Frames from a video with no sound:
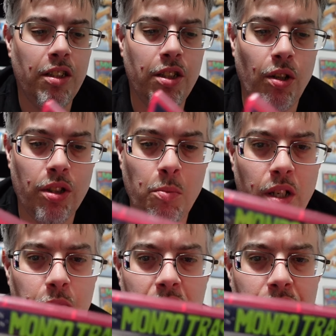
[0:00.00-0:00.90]
the, you know, the
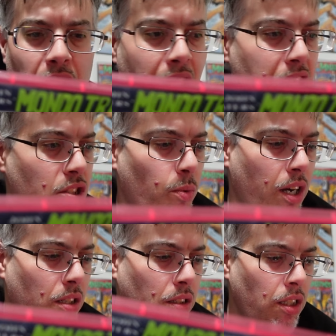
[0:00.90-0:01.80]
ones with Divine as
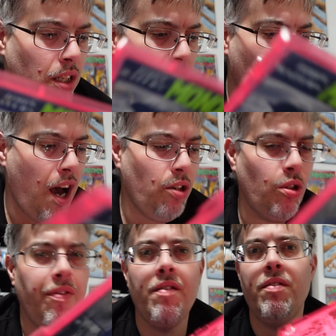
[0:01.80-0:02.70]
well. I don't know
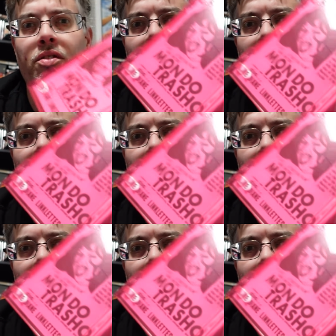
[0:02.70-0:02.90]
if I've ever